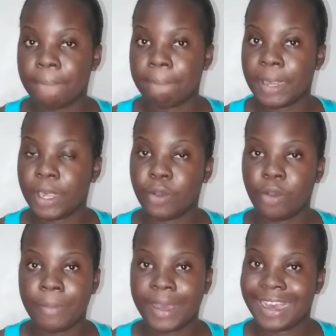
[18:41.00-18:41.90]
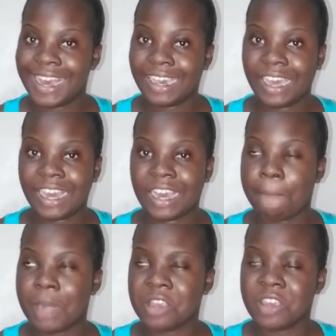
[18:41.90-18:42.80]
I'm gonna know, oh, I got angry, like
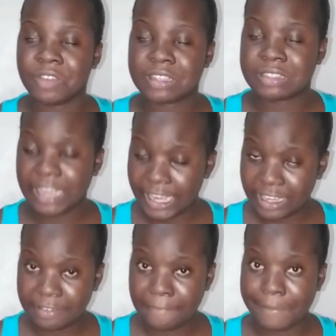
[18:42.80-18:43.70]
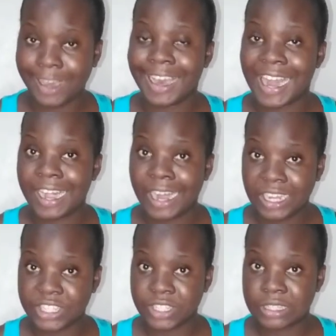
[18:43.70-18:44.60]
I'm not even think, i even think mega acknowledge
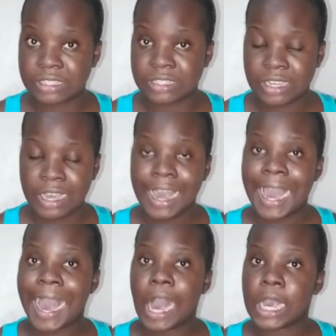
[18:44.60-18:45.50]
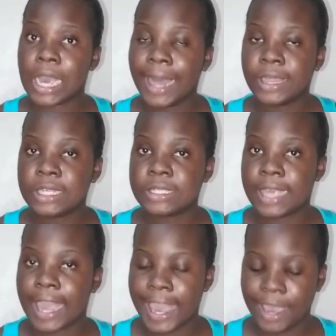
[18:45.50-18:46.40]
it. I got the
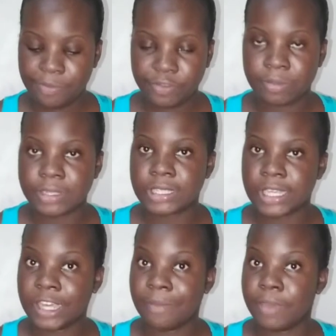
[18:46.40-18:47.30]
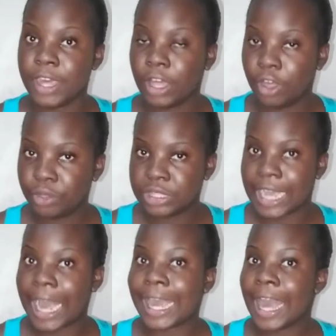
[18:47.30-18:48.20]
tape from
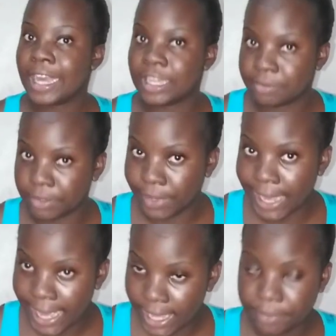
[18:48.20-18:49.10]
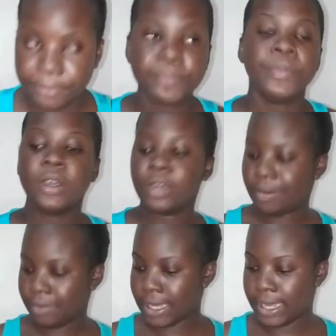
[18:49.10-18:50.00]
stickermule.com okay?
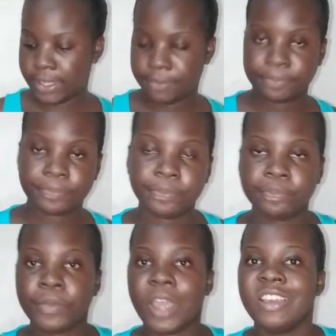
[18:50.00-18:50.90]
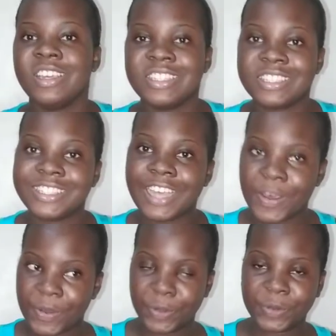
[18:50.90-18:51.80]
Okay.
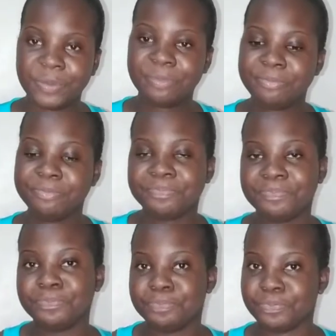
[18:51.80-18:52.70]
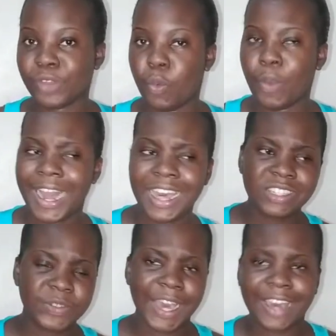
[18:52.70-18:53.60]
So, hmm, what else
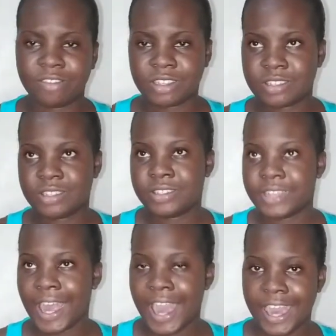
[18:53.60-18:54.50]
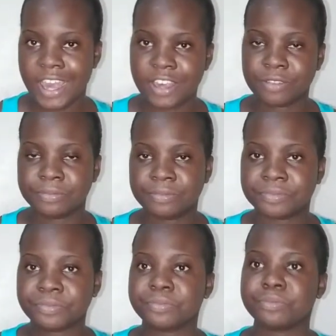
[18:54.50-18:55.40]
do I have to say?
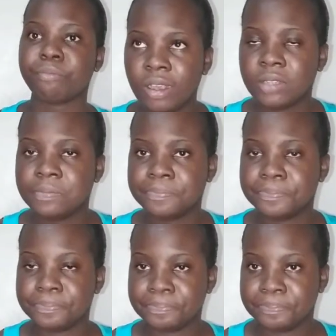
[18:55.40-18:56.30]
Hmm.